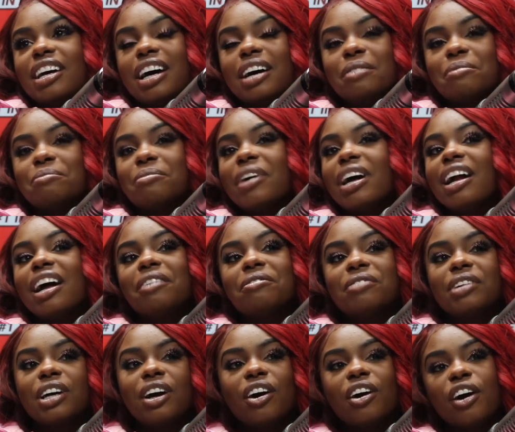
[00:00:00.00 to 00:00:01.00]
I'm
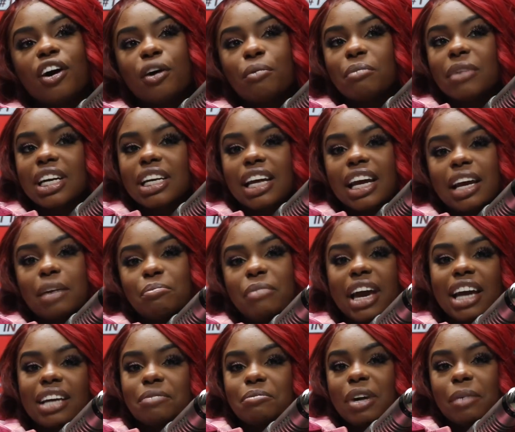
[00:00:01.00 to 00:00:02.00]
finna go home Monday,
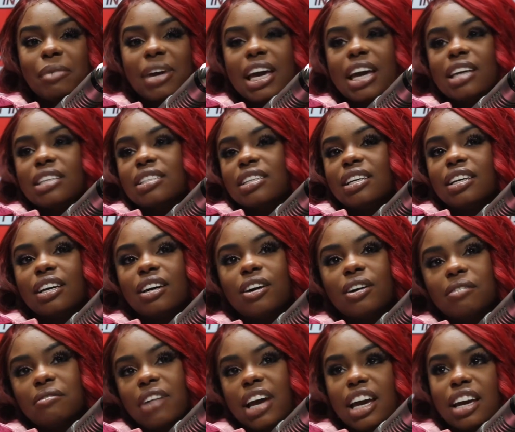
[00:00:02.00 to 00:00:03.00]
pack my bags, and
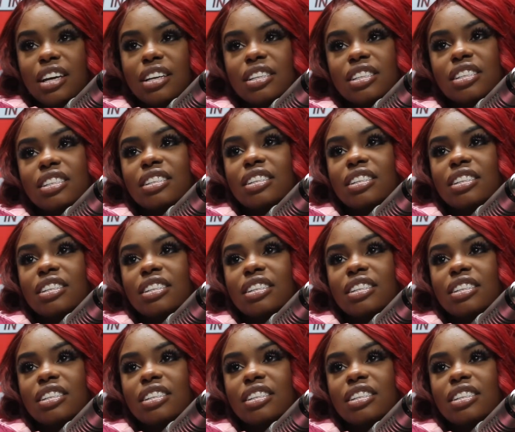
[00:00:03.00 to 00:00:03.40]
go to Vegas.